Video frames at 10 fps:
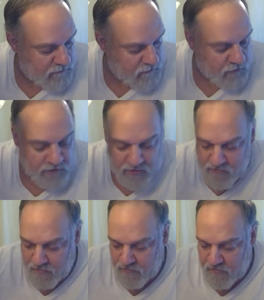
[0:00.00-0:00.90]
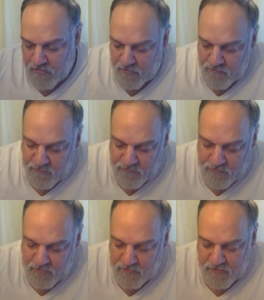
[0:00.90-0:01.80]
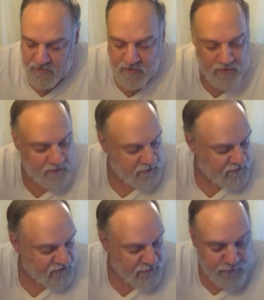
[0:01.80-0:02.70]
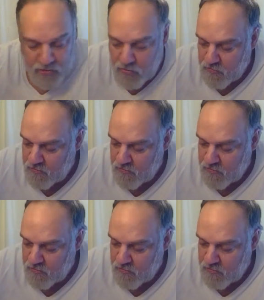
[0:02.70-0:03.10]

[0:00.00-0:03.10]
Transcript: with these kinds of cuts and shit to get in the smoke